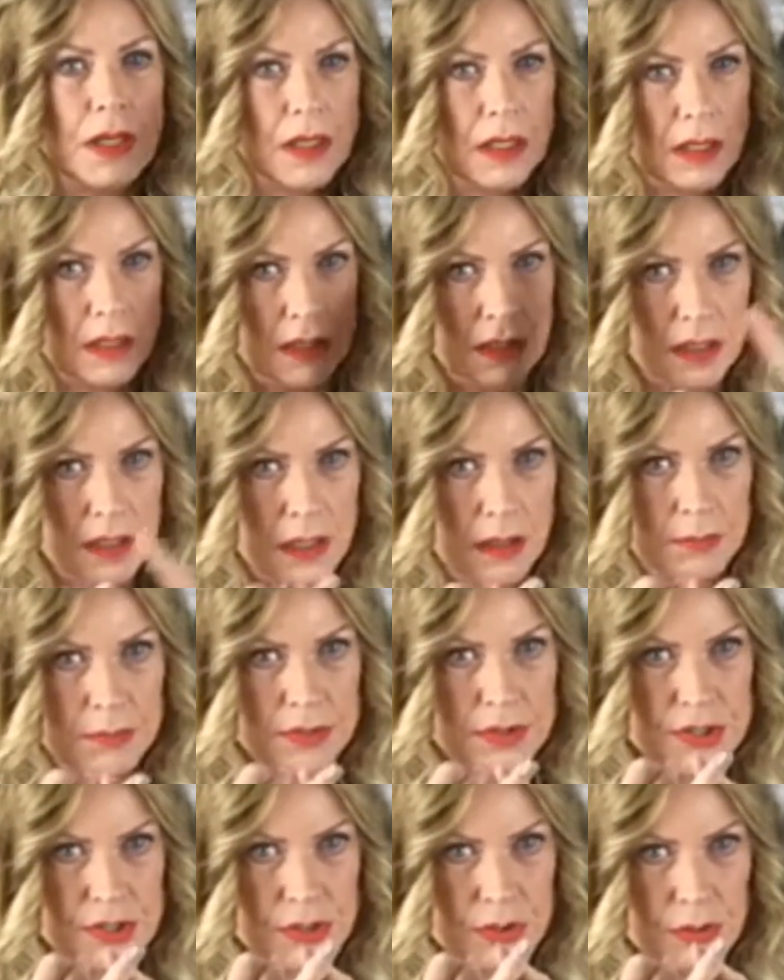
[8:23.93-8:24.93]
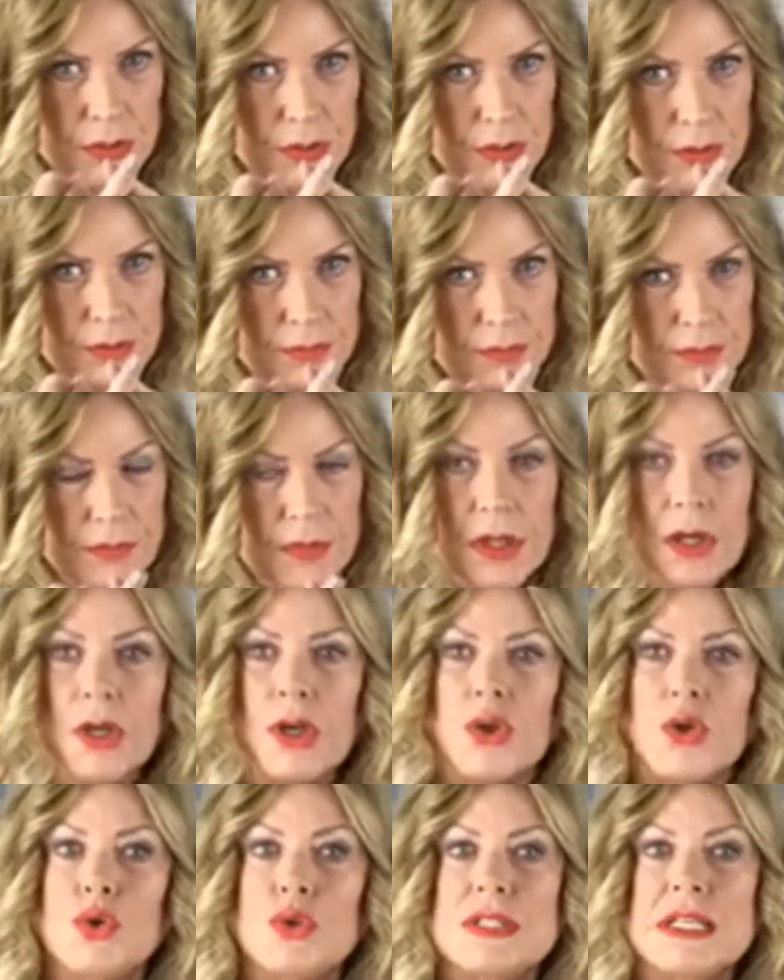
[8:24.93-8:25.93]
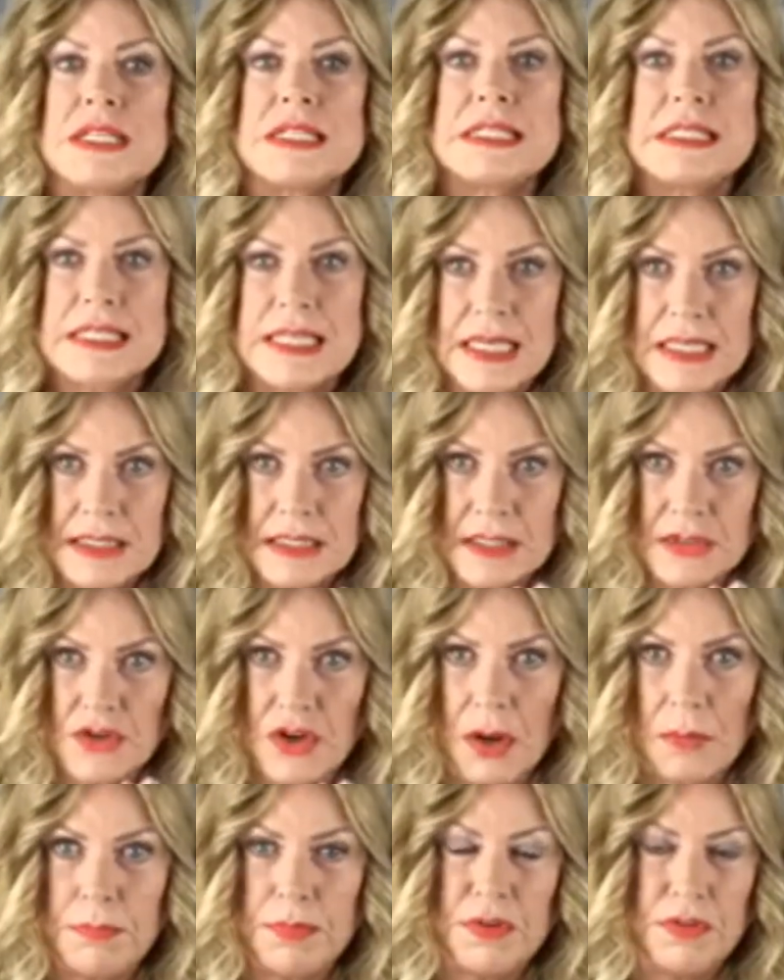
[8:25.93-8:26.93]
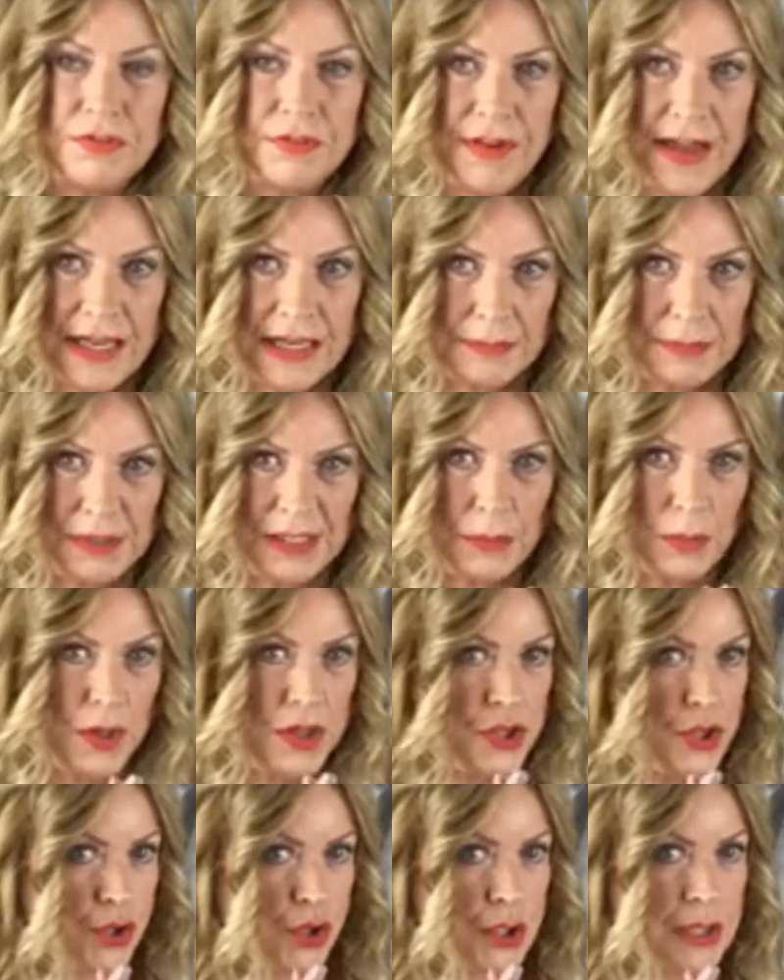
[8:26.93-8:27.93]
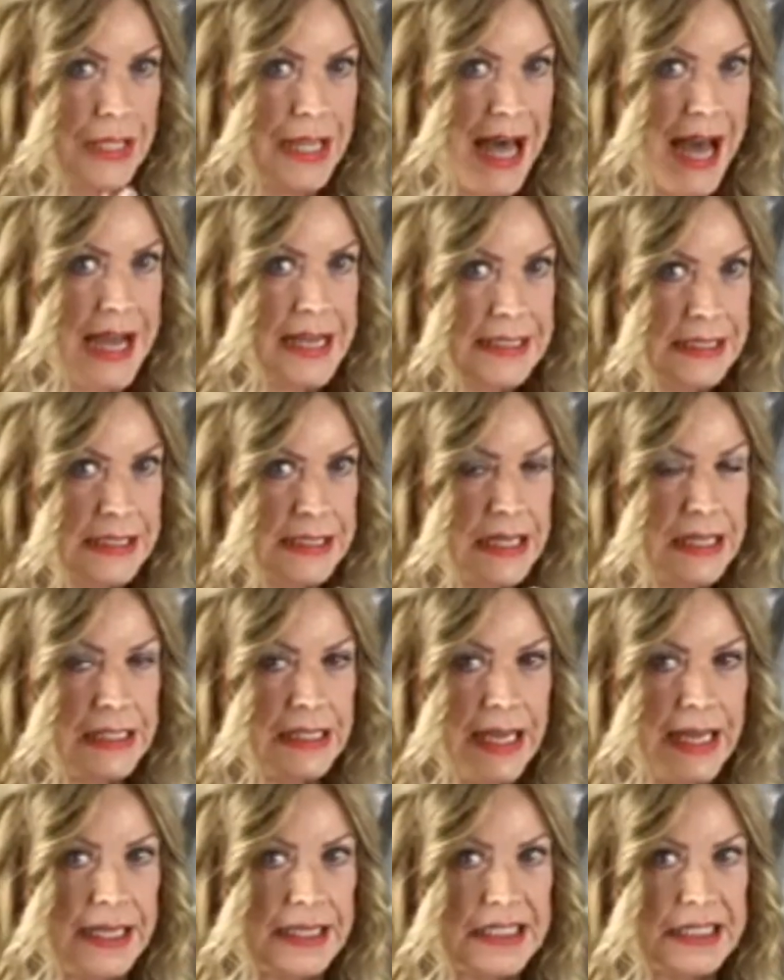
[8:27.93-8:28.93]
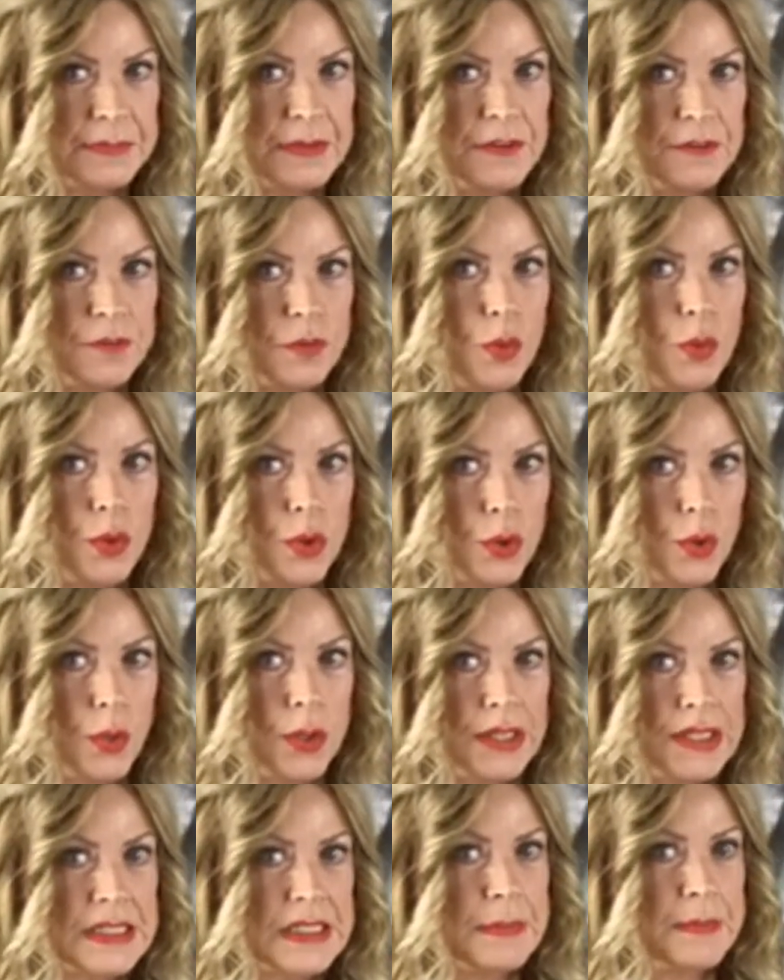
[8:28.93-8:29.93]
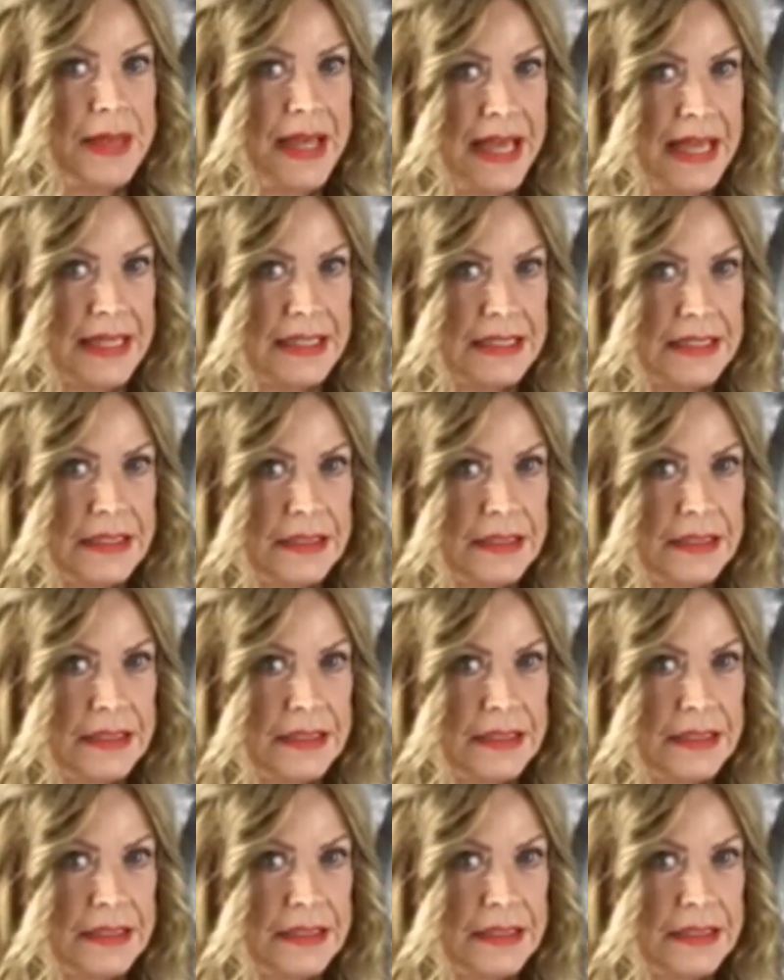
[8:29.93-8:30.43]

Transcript: Number 2, use a skin scrub, preferably with your last cleanse before going to bed.